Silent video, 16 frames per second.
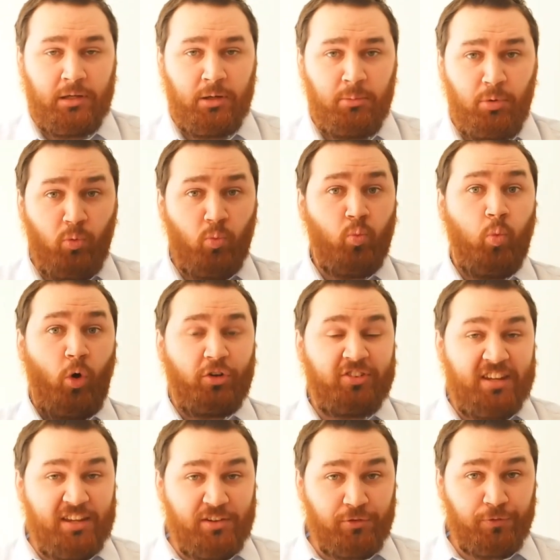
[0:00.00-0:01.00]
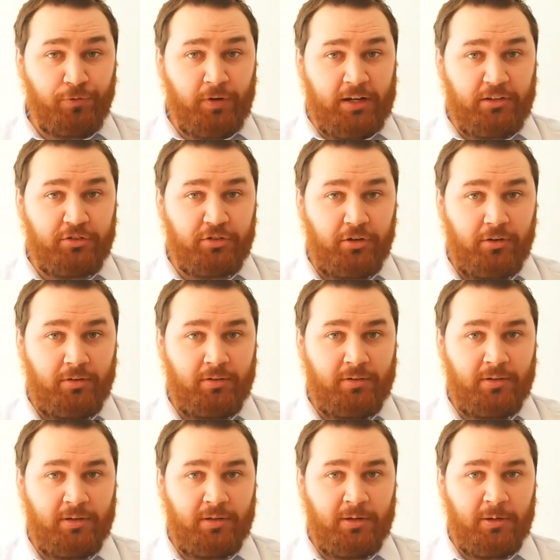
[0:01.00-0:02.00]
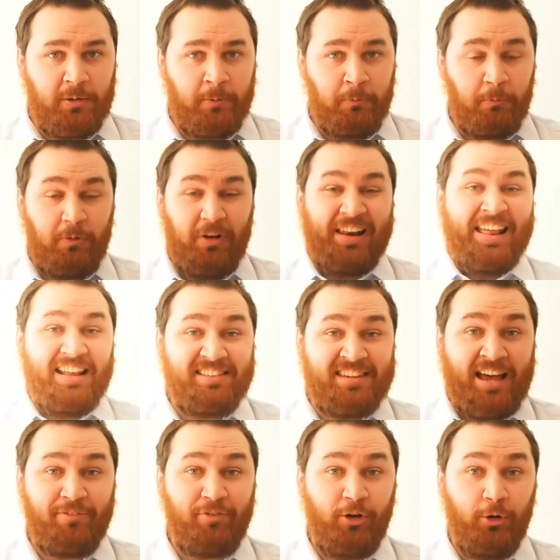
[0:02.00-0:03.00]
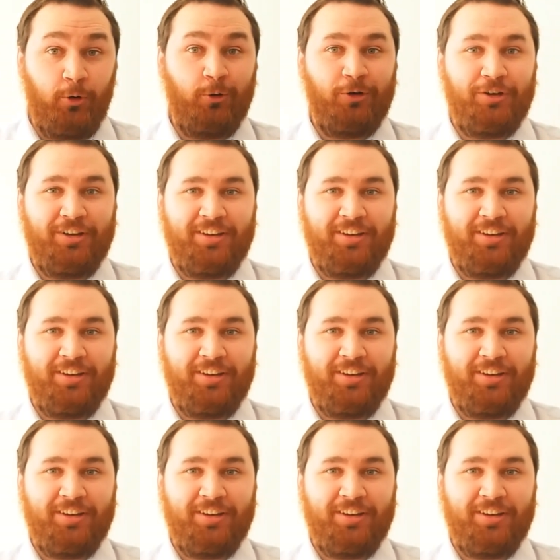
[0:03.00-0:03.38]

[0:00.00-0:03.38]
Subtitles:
But what is friction? Well, let's have a look.